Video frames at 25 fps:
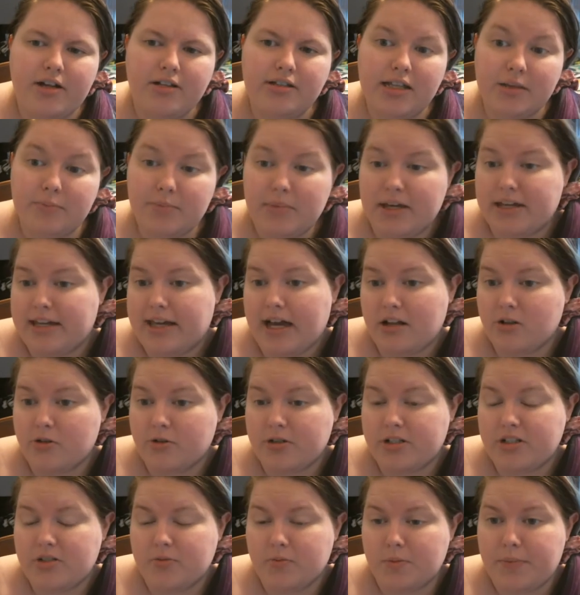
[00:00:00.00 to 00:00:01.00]
like my
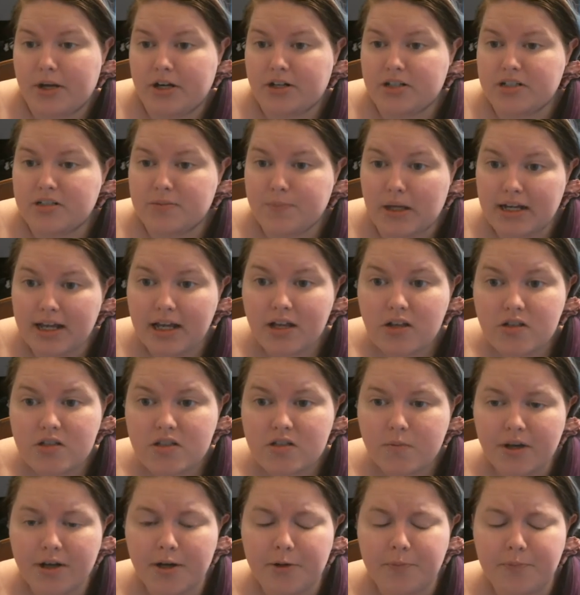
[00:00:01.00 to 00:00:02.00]
calories were better spent
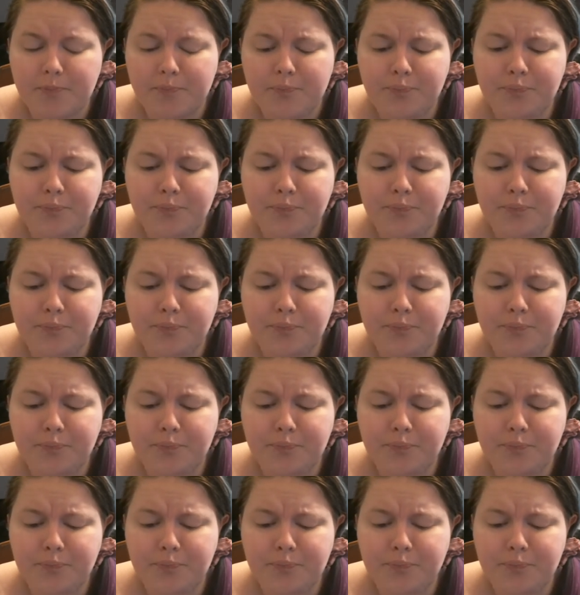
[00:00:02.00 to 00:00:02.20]
elsewhere.